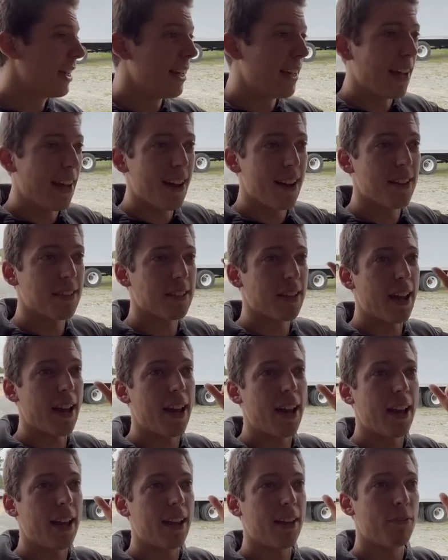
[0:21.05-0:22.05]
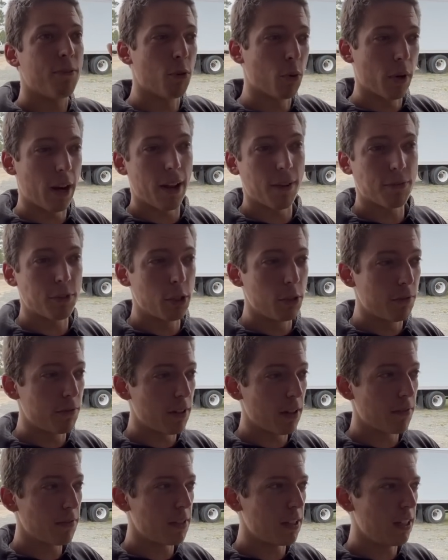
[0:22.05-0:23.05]
He has a Ford
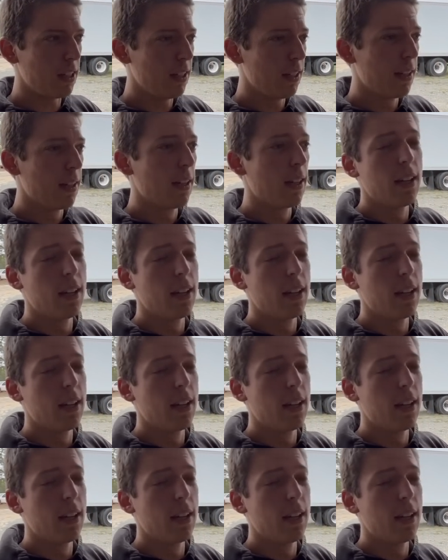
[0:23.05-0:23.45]
F-250,